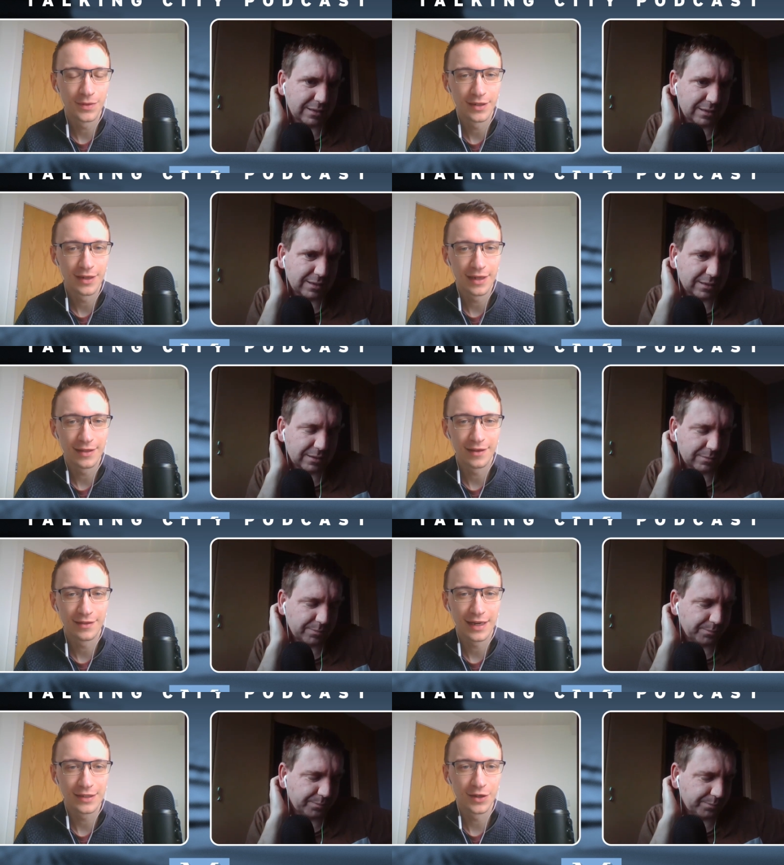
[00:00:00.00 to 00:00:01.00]
Speaker 1: and, and,
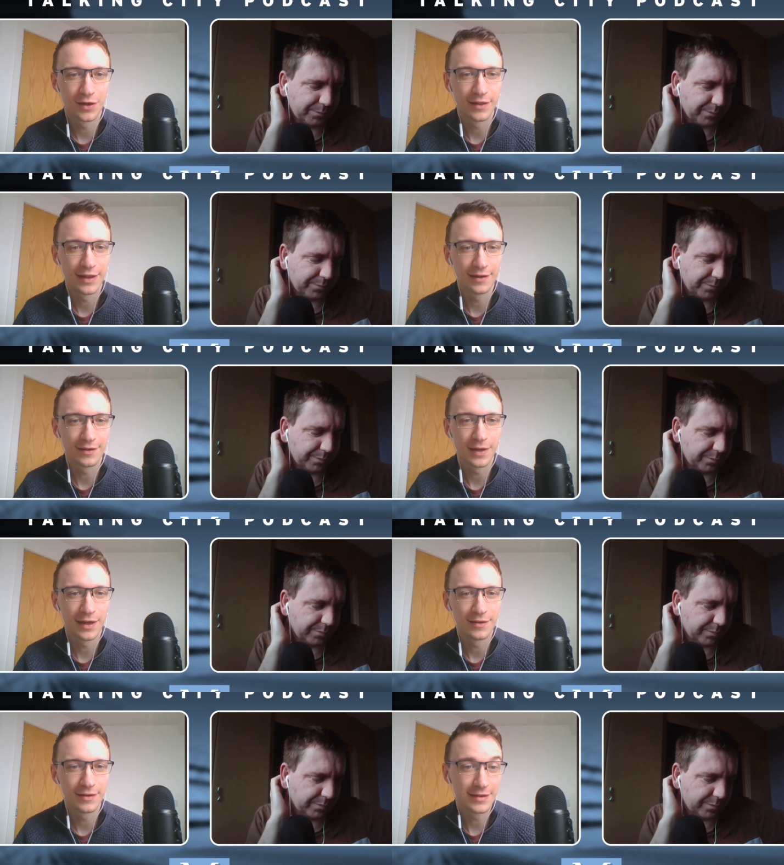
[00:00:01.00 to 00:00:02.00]
and that sort of thing.
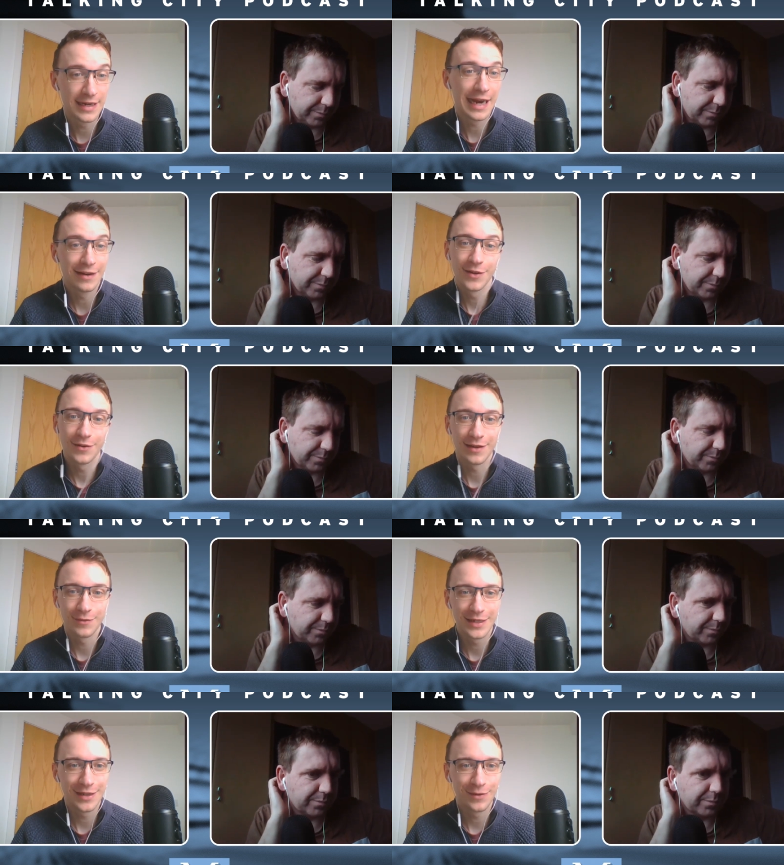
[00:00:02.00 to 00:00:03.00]
And you can do
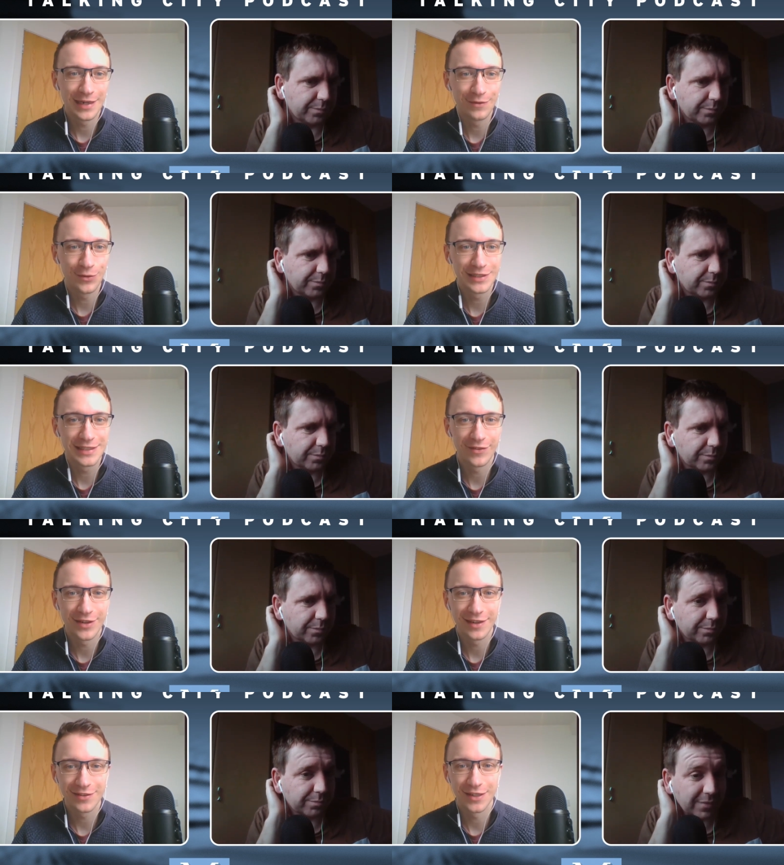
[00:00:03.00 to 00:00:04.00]
that when you when you've won
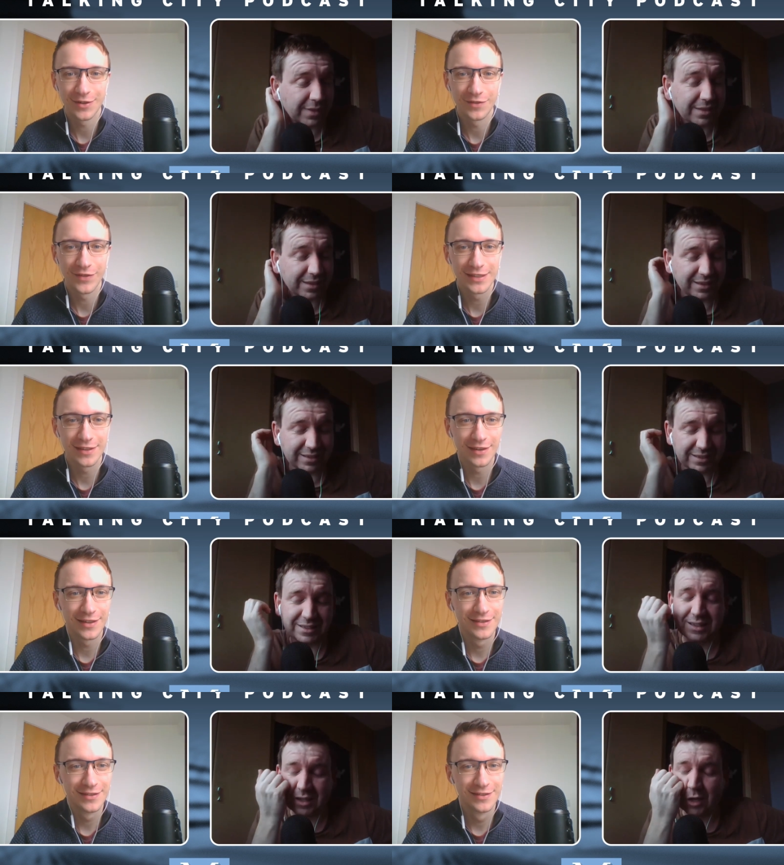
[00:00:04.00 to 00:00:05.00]
seven 0 so convincingly.
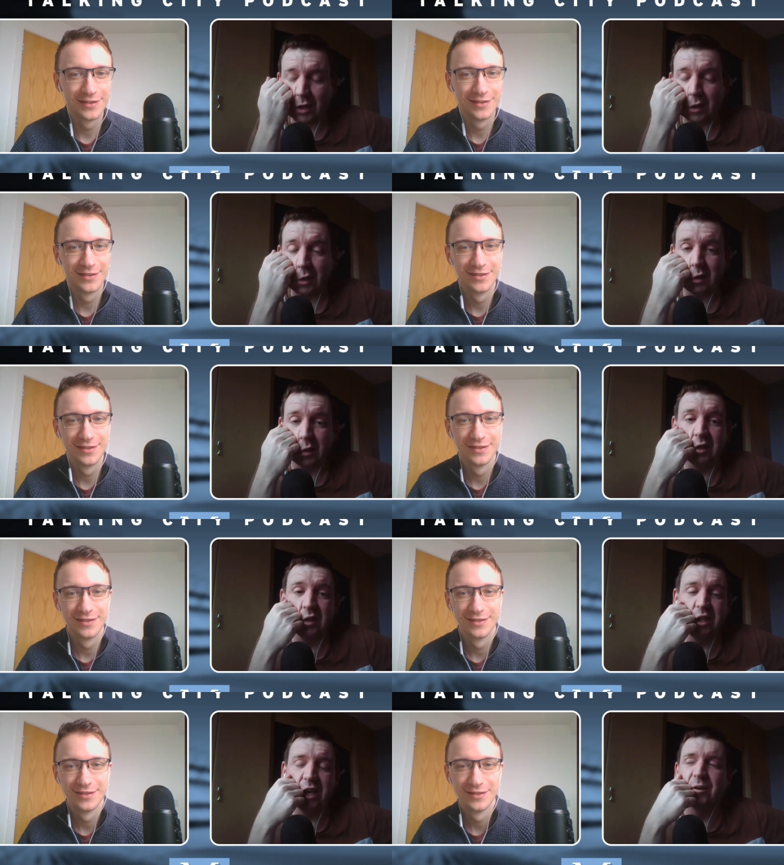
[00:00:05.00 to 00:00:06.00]

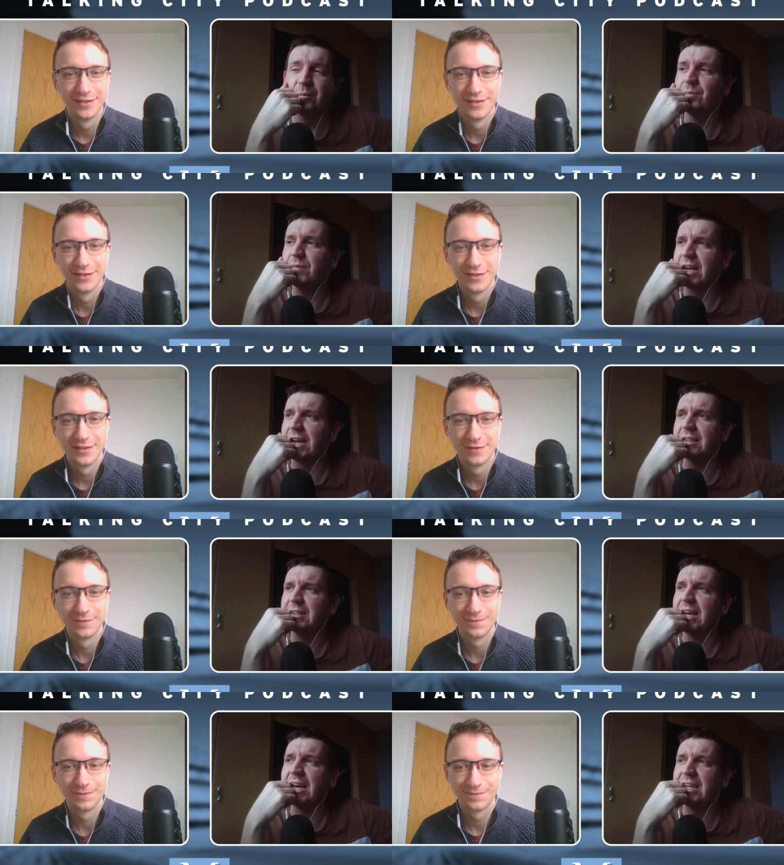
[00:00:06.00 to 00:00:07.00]
Speaker 2: Yeah, yeah,
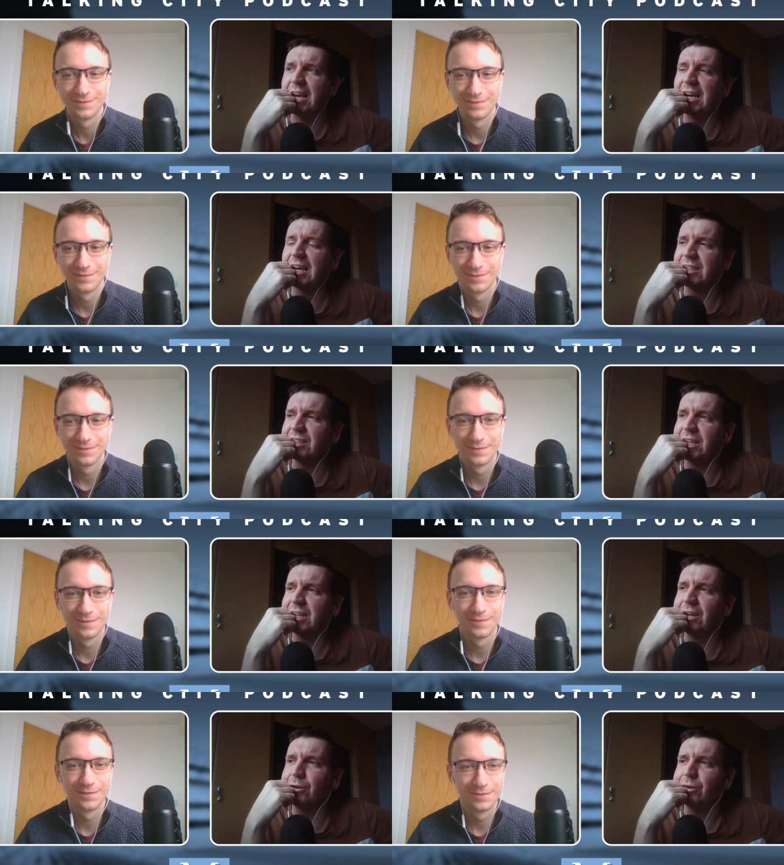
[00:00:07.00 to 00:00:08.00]
yeah, yeah. And
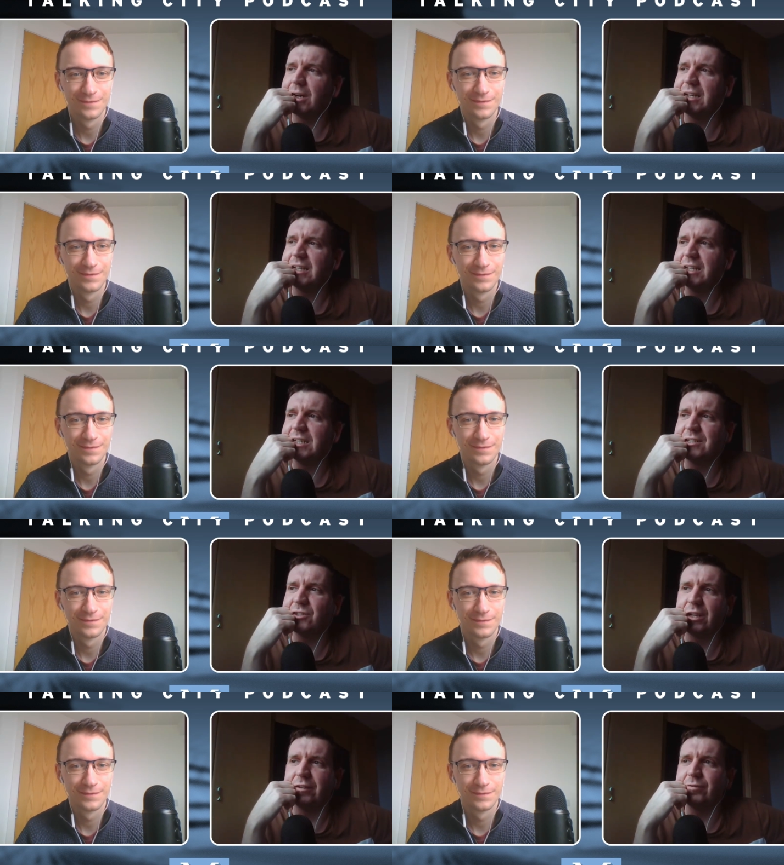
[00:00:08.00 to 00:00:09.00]
you know, and he, he's
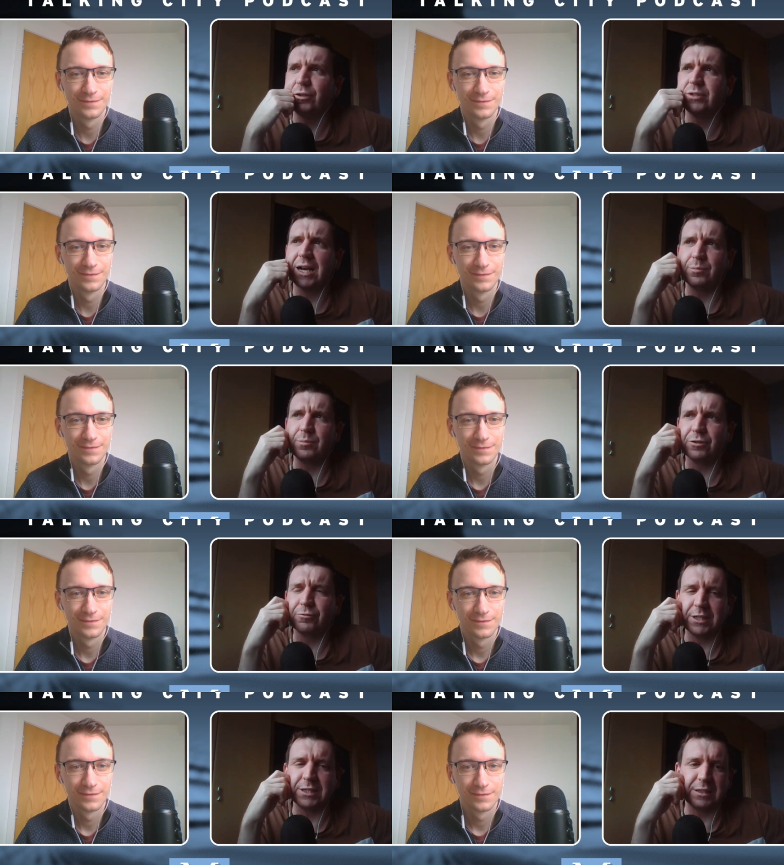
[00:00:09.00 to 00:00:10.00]
done it a few
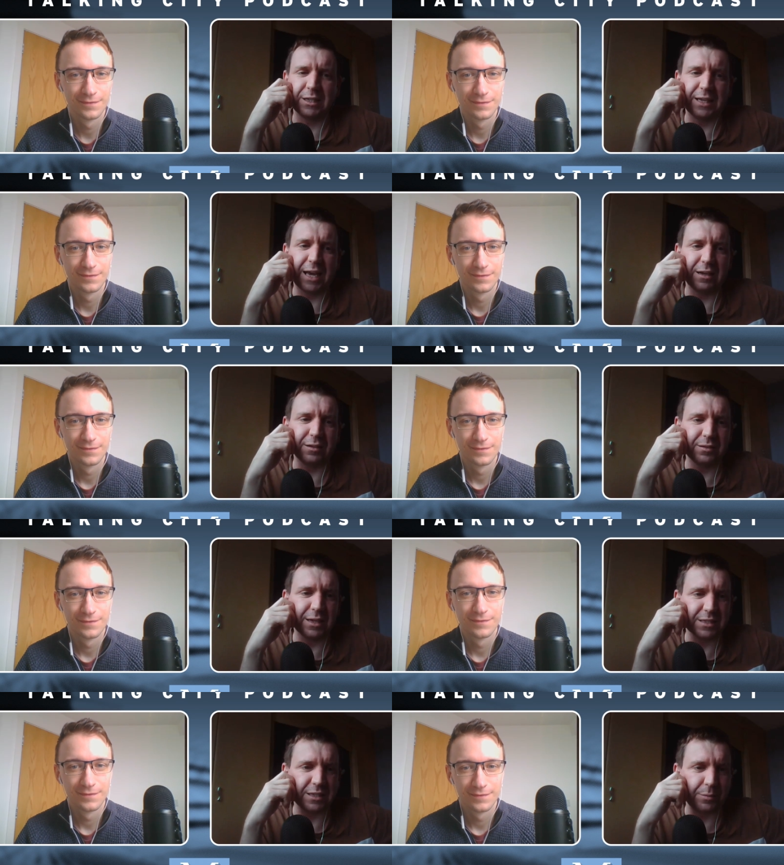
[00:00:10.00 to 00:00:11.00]
times recently again,
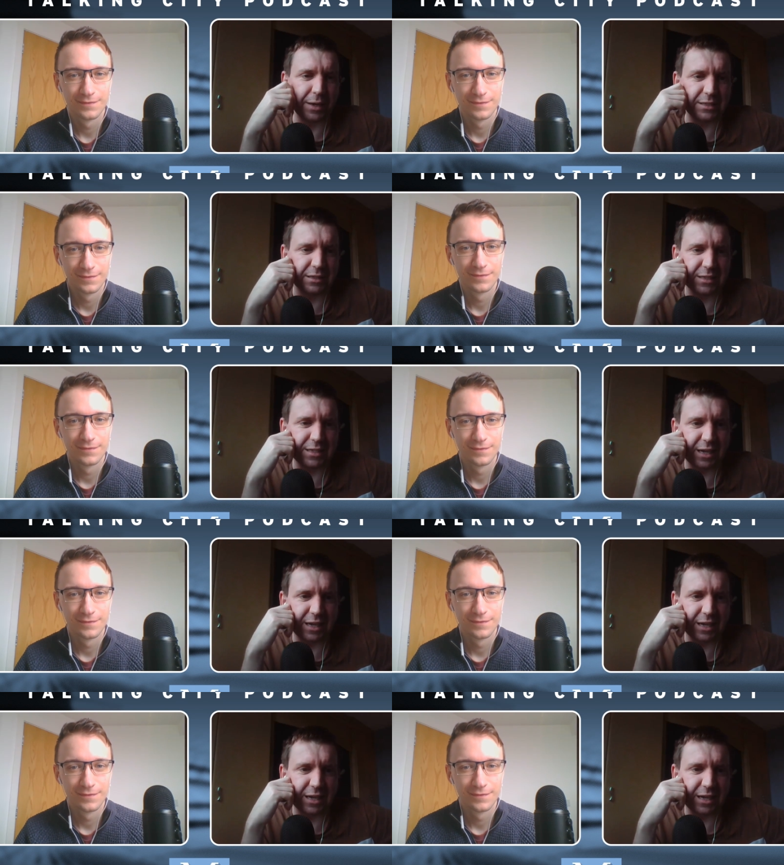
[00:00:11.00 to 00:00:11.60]
hasn't he? Basically